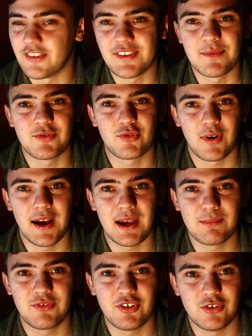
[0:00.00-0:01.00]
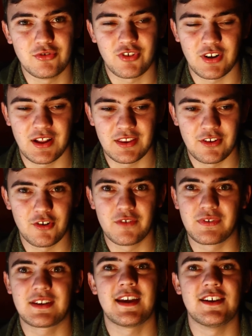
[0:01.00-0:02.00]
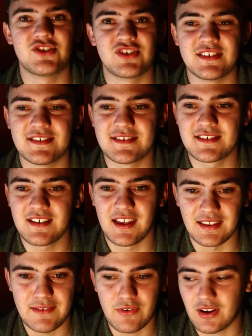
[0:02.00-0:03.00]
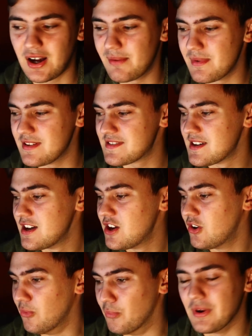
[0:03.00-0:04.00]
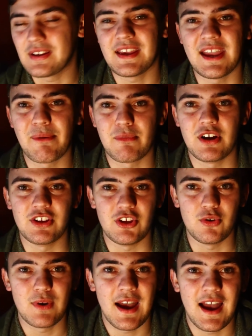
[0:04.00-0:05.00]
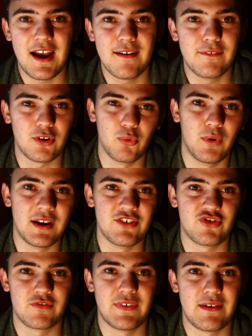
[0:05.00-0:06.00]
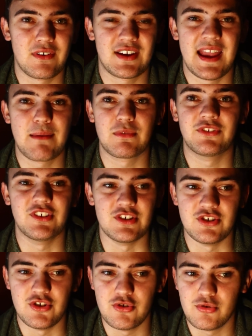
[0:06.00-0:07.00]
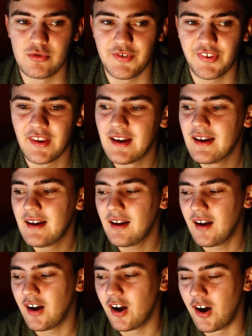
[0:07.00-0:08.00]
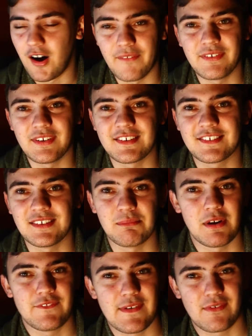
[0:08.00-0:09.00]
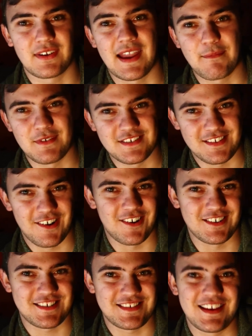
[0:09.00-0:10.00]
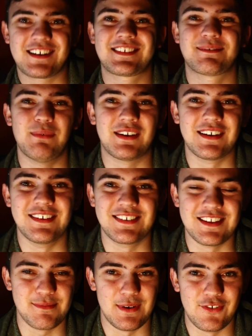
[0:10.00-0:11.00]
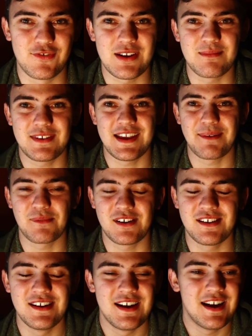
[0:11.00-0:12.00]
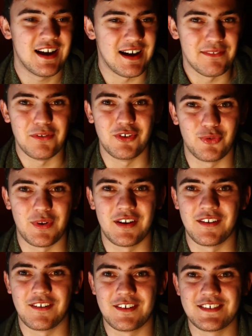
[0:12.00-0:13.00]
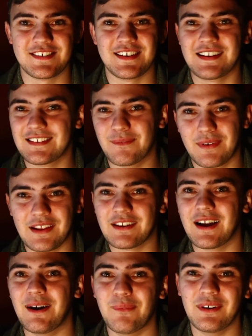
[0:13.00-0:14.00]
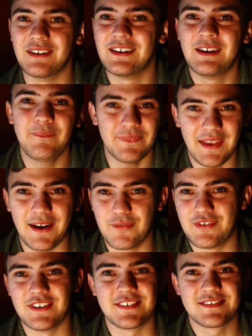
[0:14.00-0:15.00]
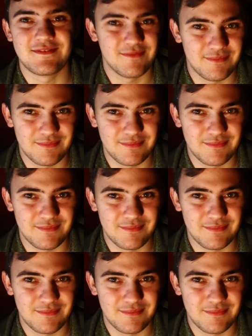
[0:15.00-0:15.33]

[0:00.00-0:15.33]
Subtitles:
subscribe to turn on the notifications, and leave a comment what camera you have or what is your favorite camera to use. Obviously, my favorite camera is the R6 because it's my dream camera. I've always wanted an R6, and when I got one, I've just